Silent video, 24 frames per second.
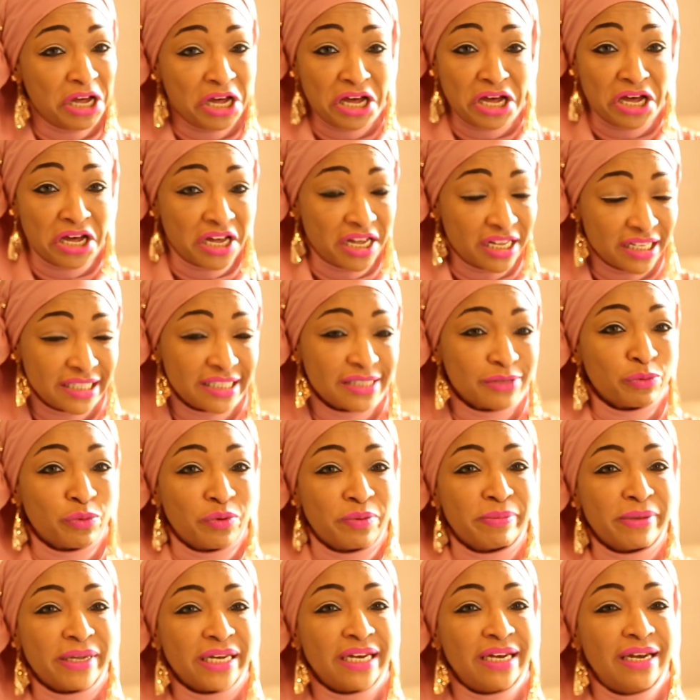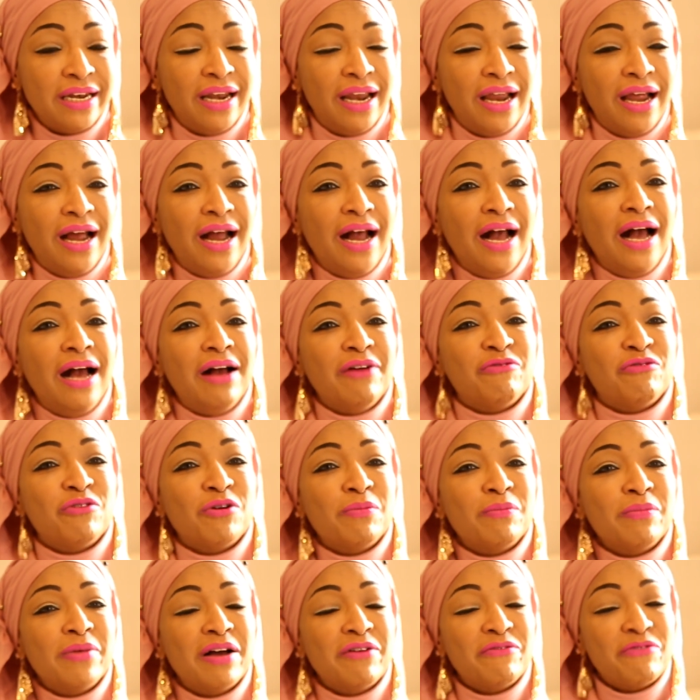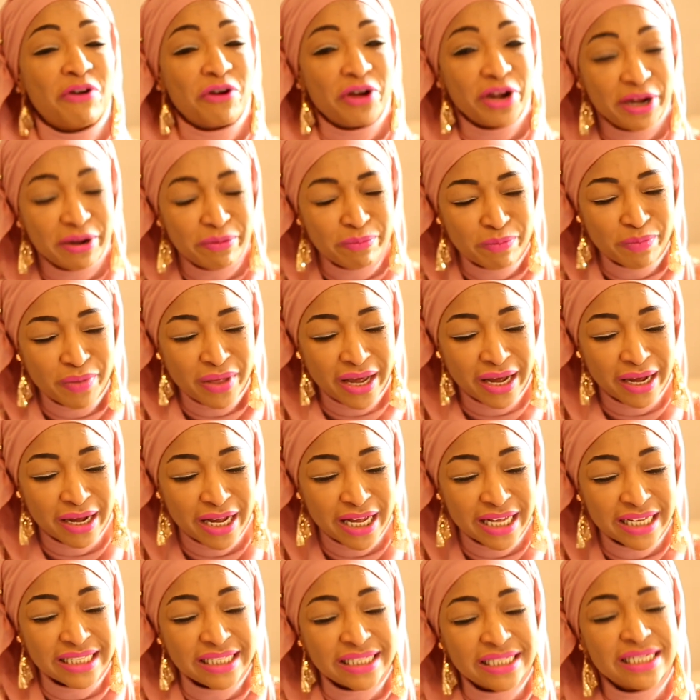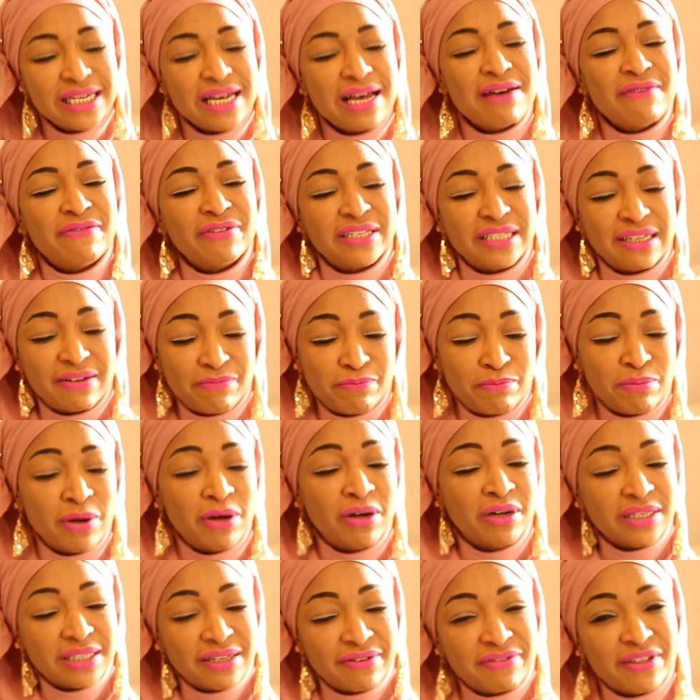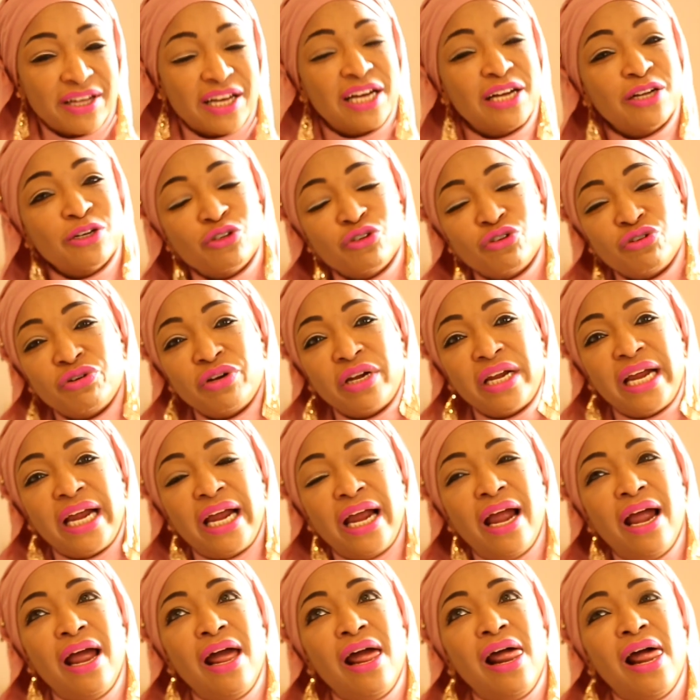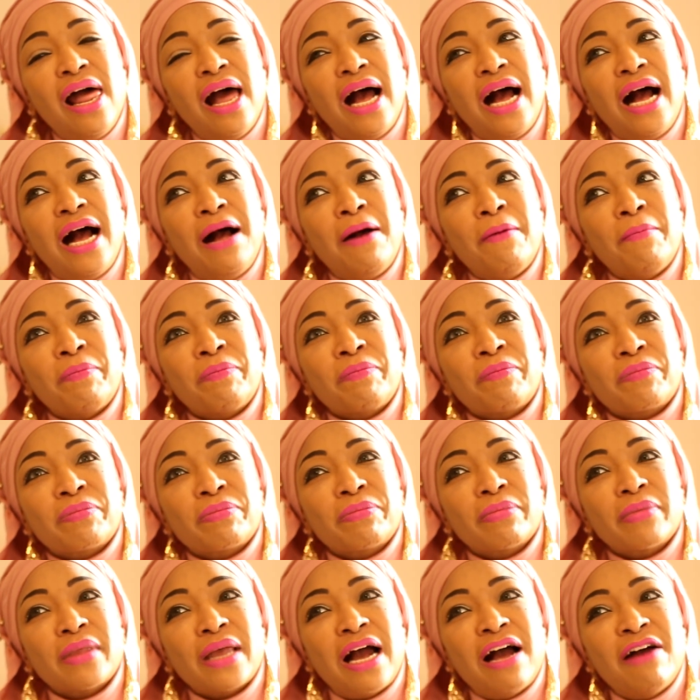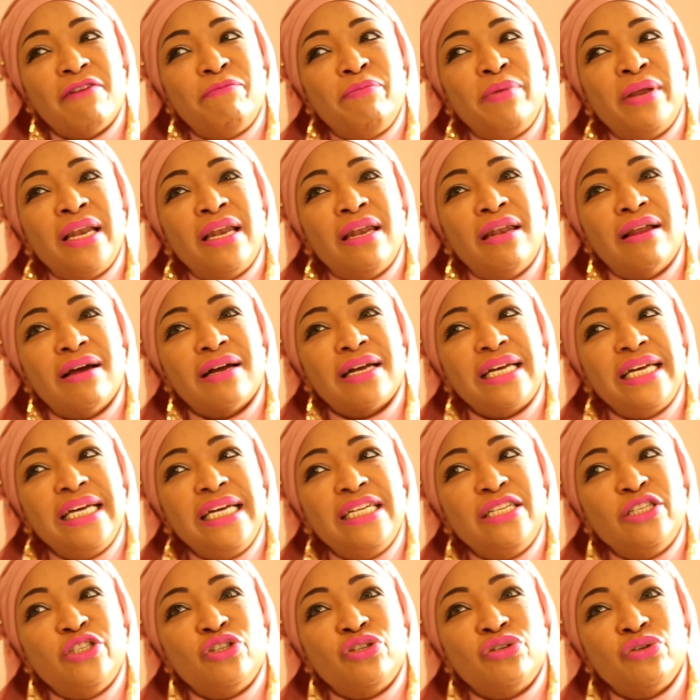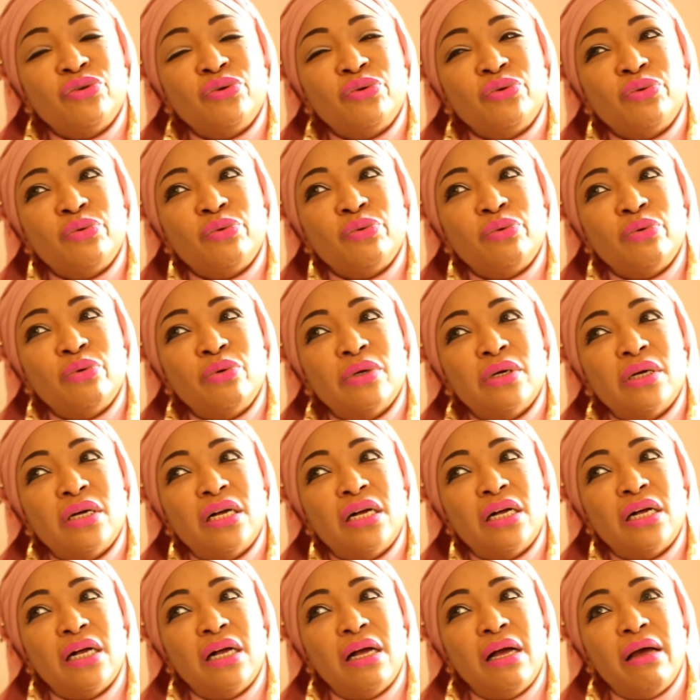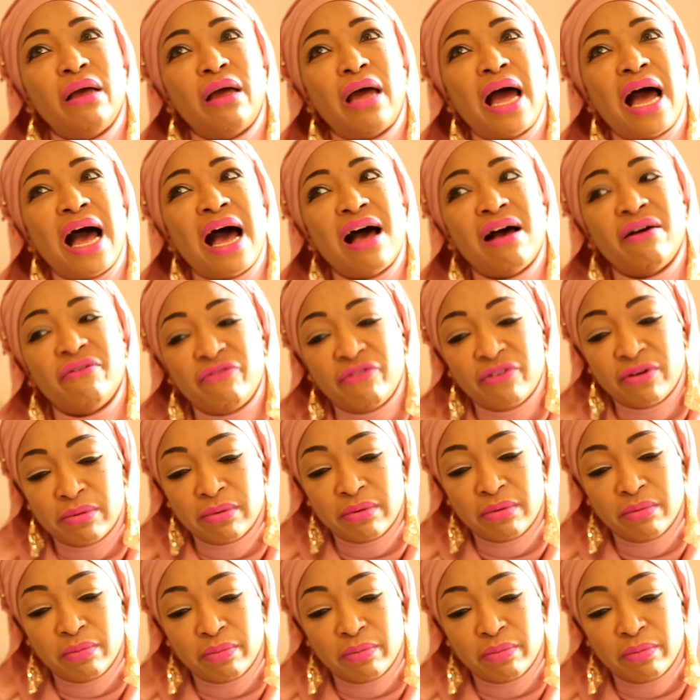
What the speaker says: herdswoman from a very conservative part of the country, I've been lucky to have a